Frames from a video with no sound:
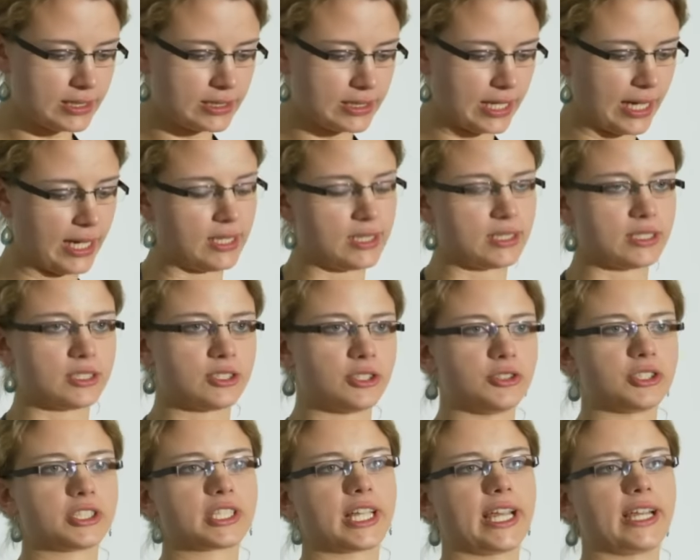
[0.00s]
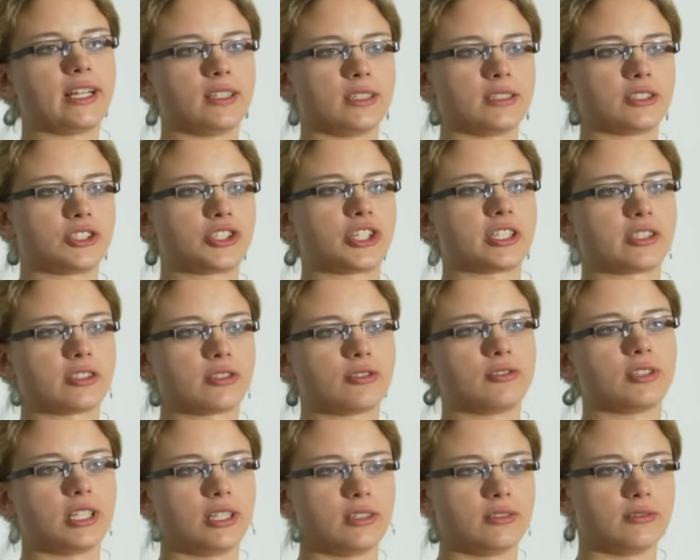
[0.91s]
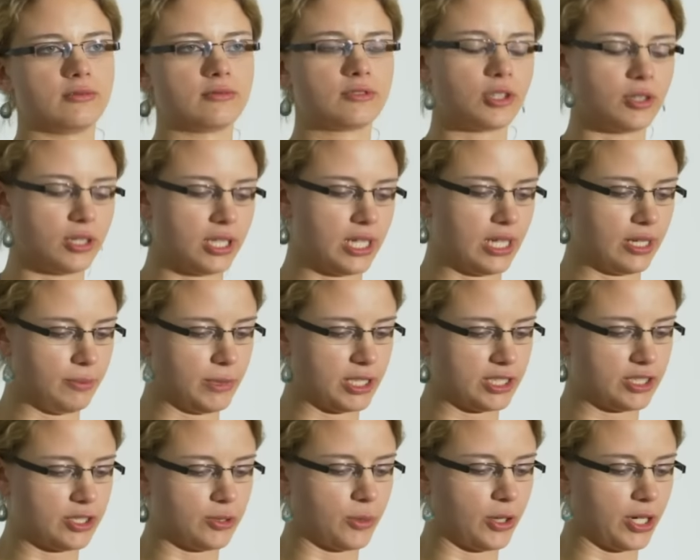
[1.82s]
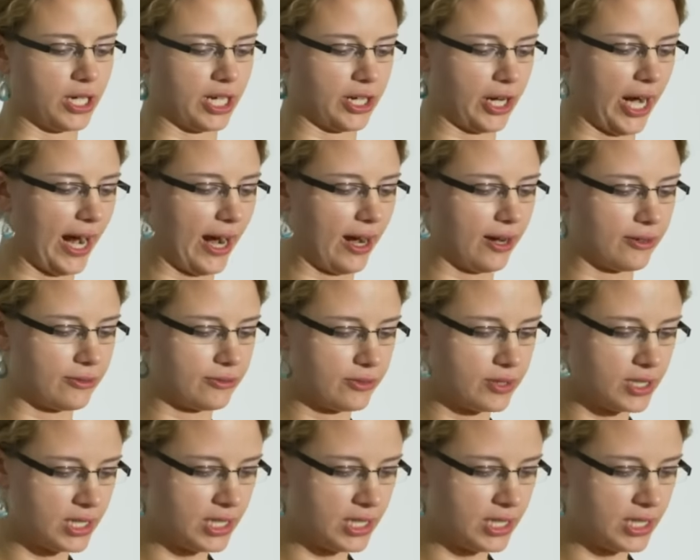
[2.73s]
tell it to scale it just to the limits you want to have.